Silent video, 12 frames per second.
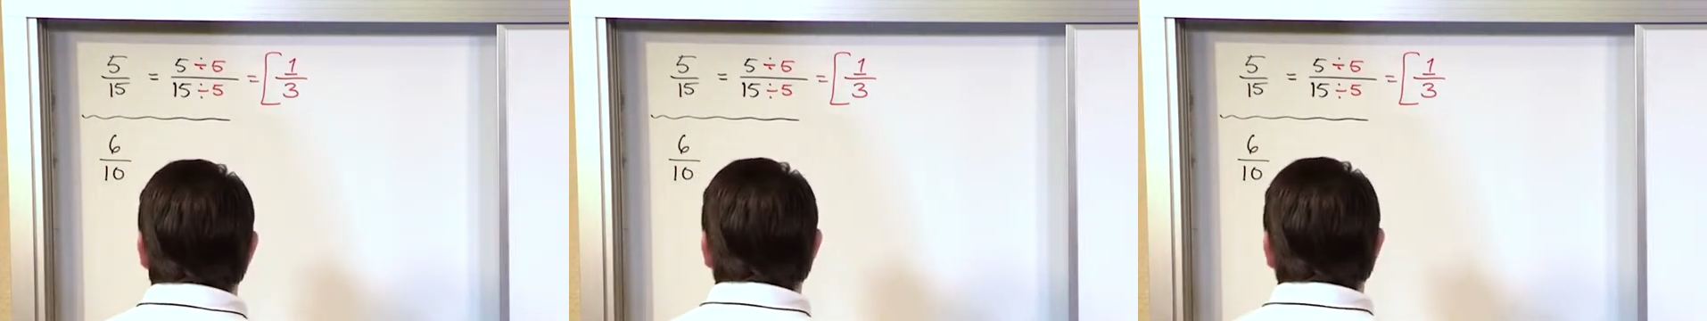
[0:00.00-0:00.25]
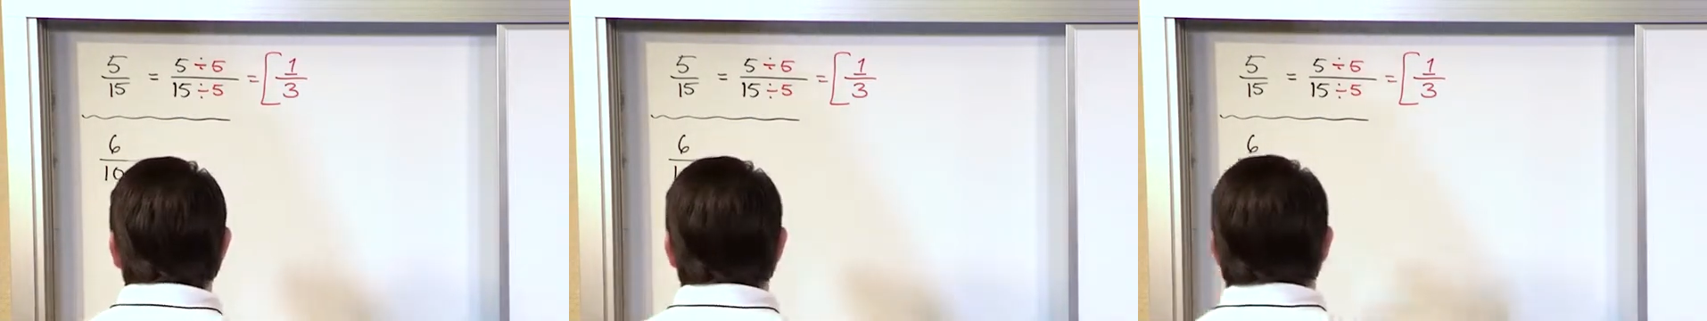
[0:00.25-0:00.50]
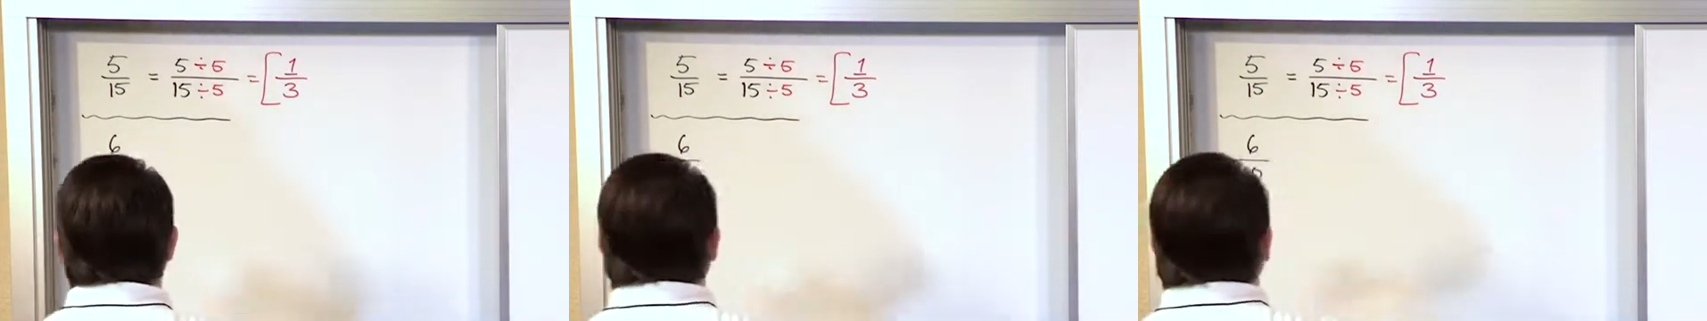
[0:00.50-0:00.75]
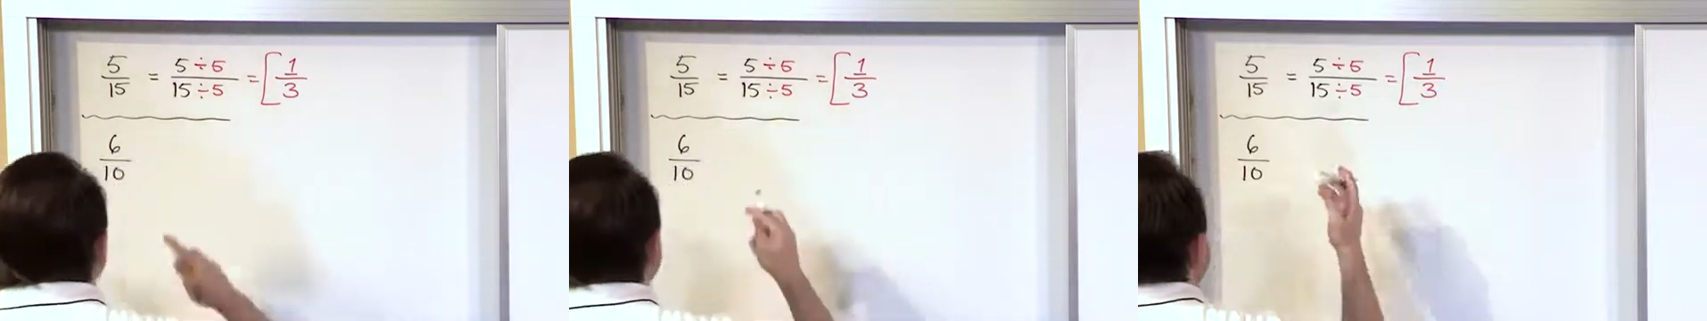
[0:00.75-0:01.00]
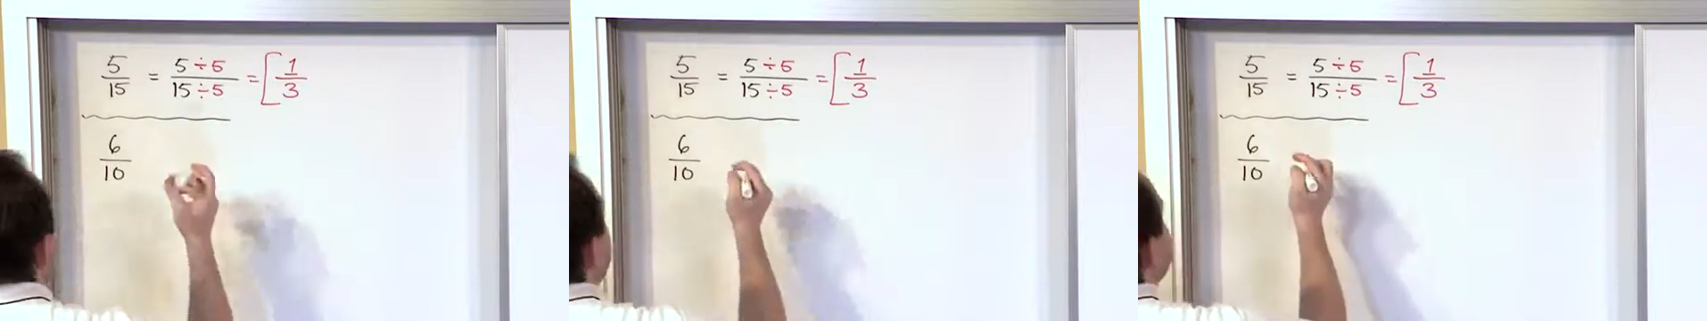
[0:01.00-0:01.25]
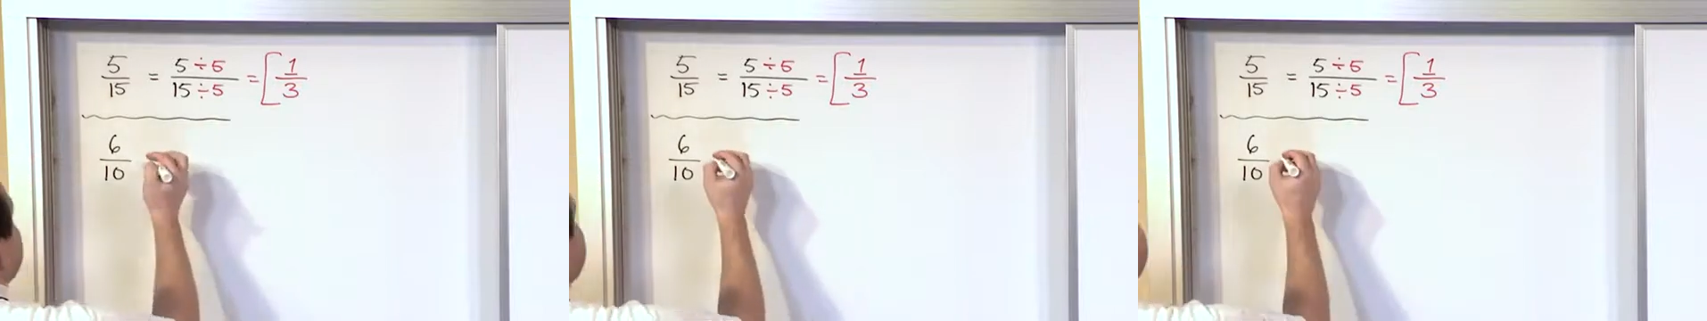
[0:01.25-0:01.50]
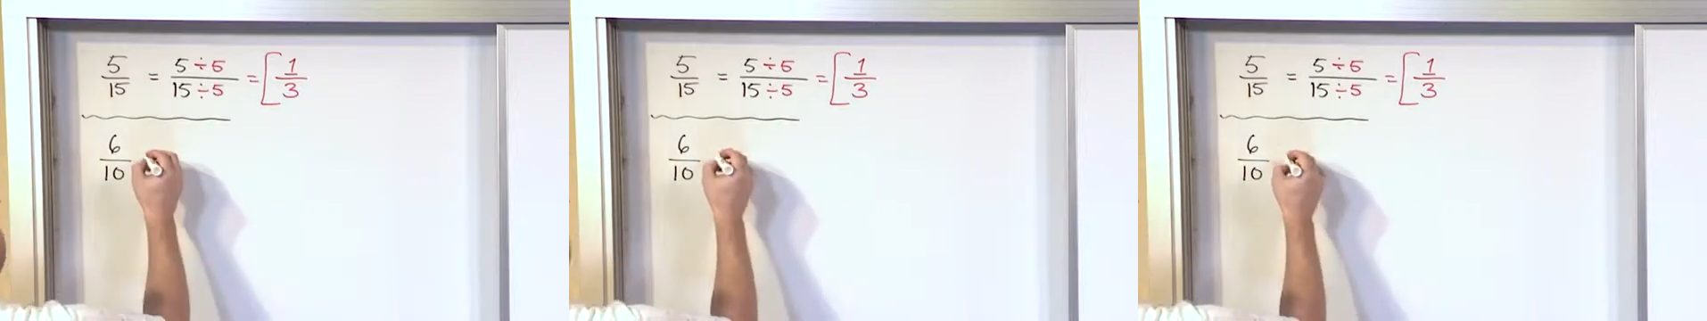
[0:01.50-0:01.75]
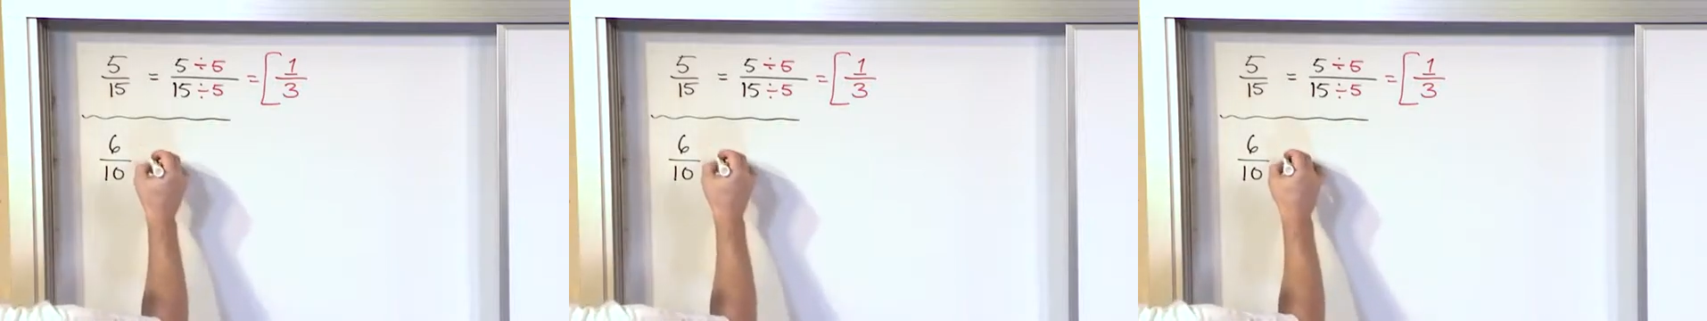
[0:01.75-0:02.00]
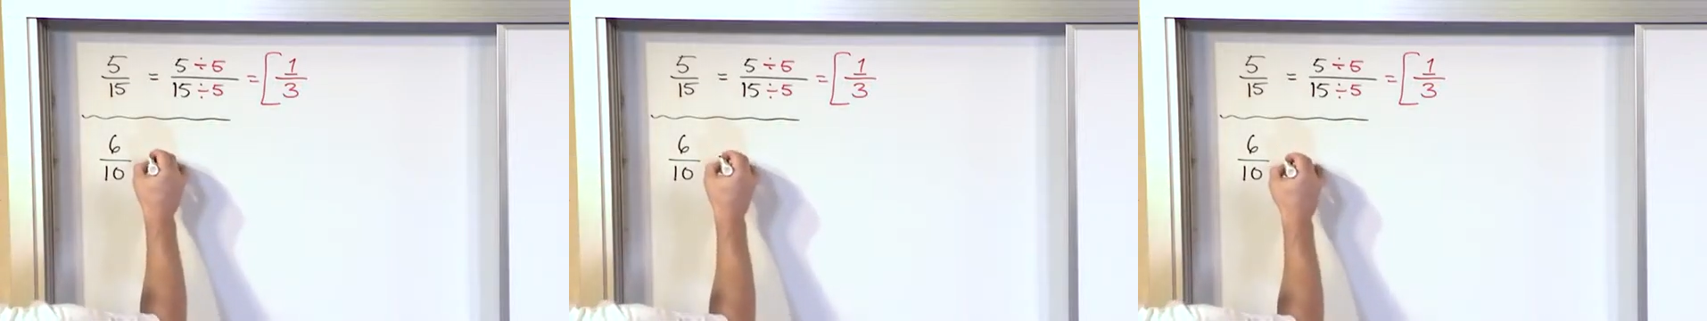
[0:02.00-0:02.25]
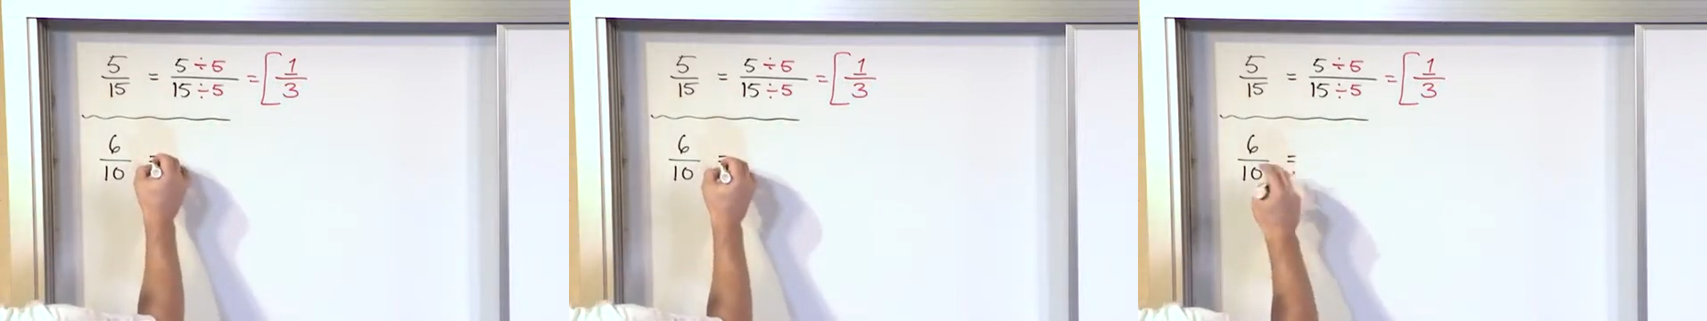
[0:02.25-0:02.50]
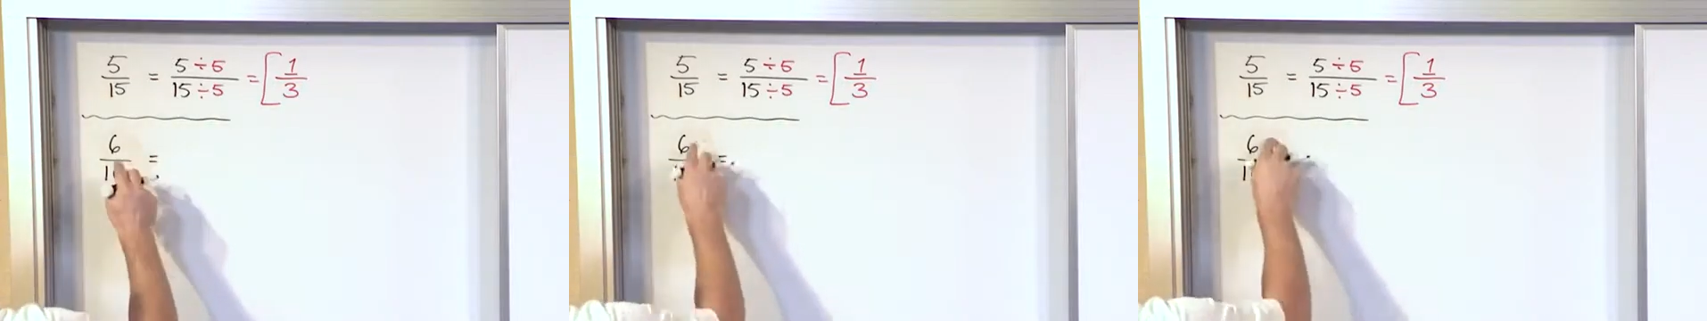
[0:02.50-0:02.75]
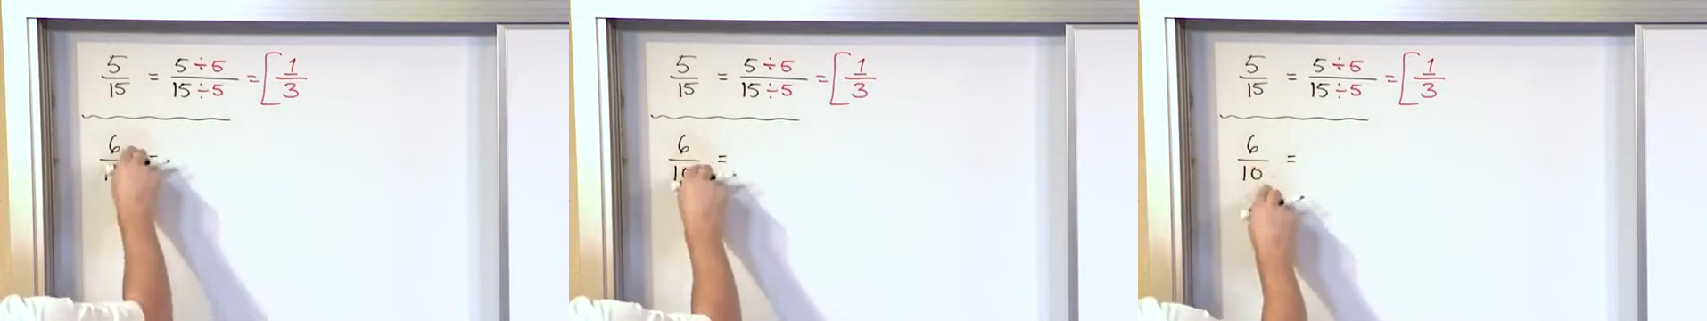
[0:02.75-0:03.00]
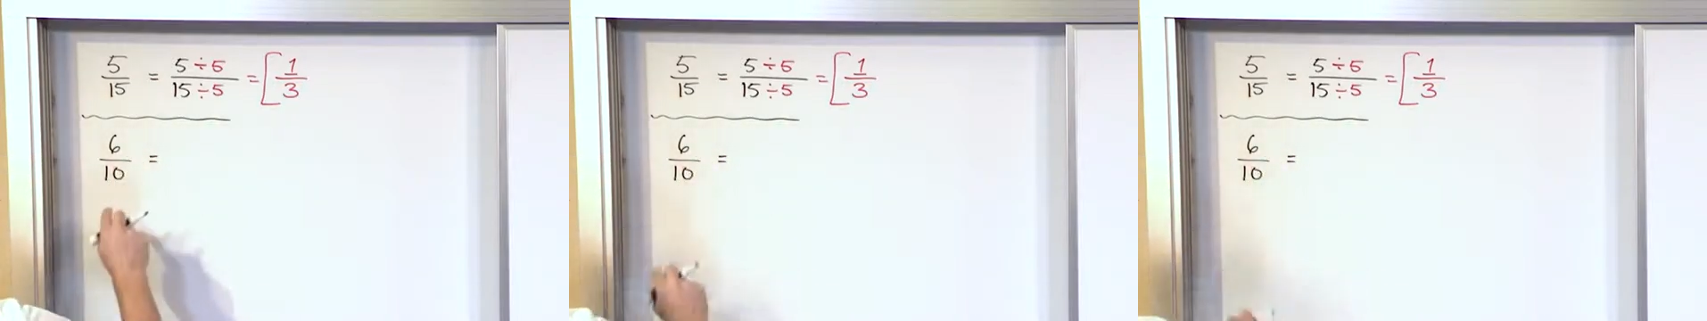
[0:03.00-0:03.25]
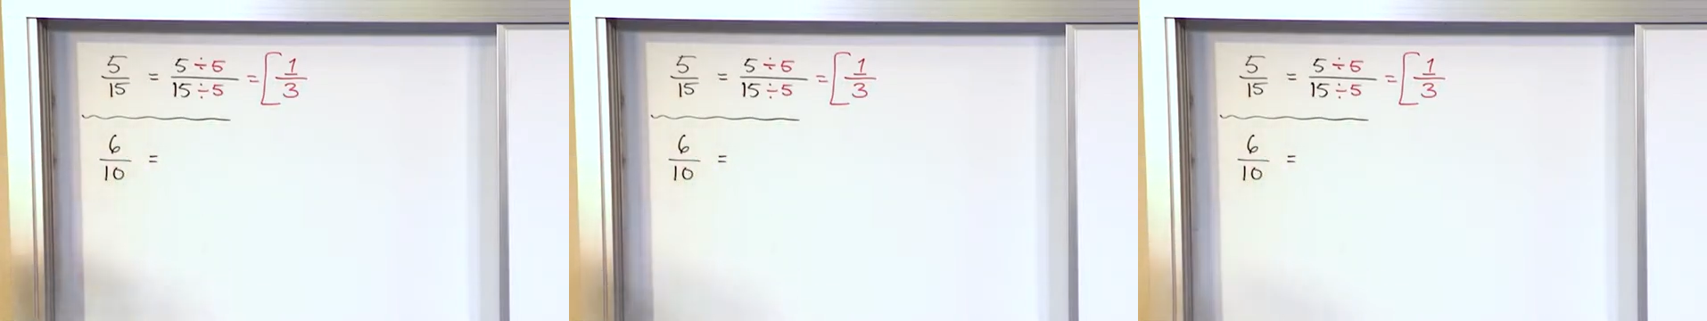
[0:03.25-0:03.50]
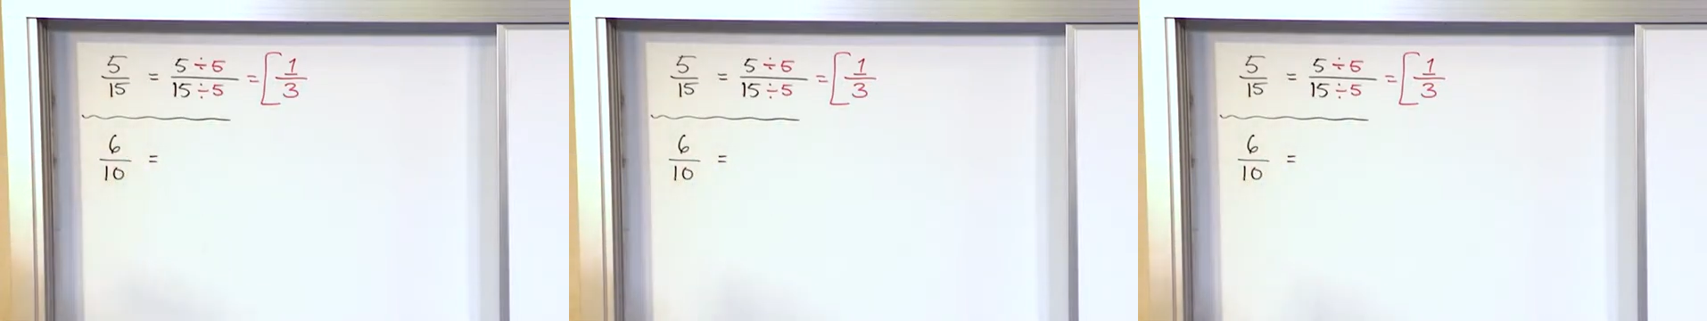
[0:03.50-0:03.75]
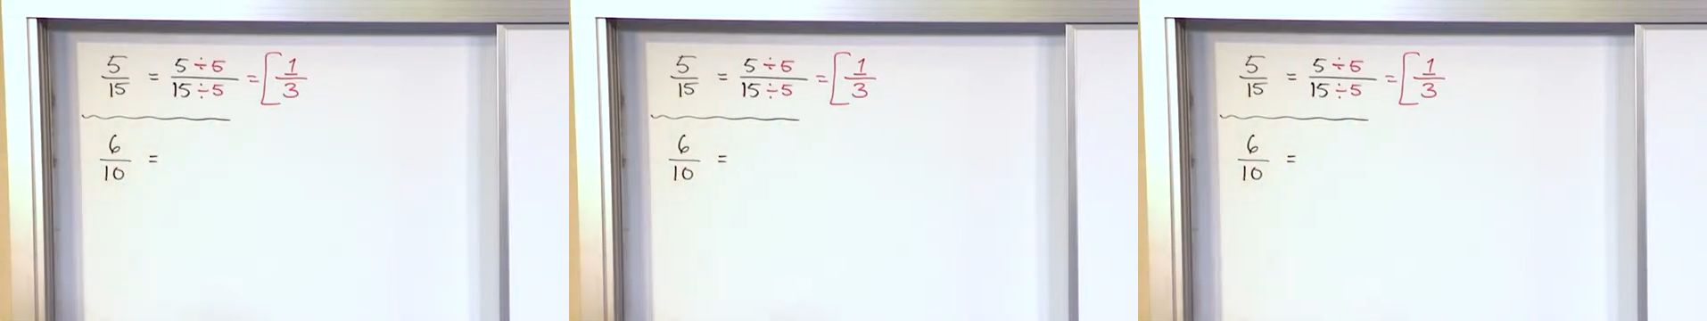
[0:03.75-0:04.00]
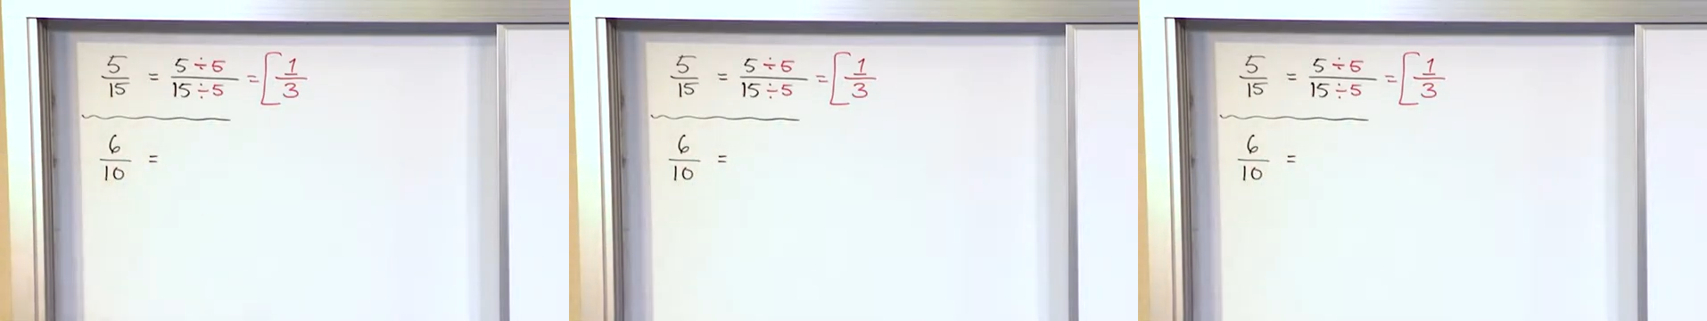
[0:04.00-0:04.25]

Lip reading: (no speaker visible)